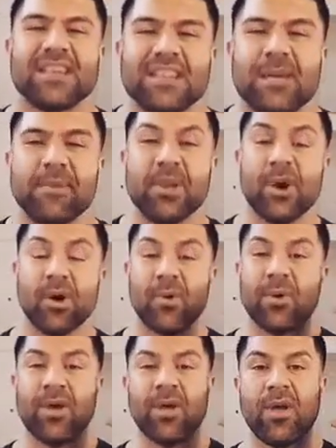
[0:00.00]
Let me
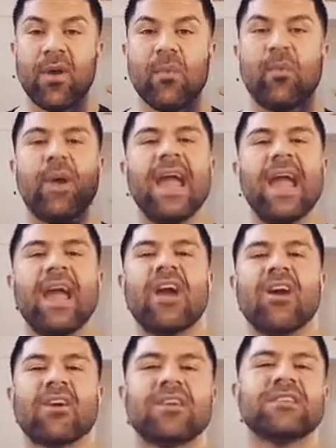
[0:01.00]
know
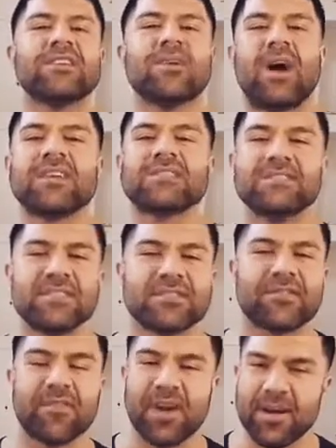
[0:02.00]
where you're watching this
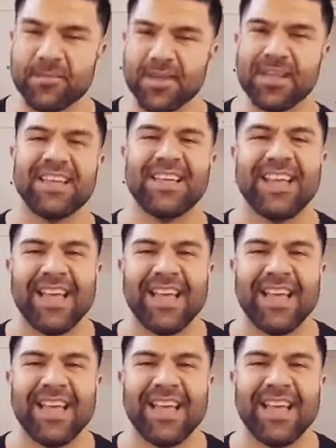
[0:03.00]
from.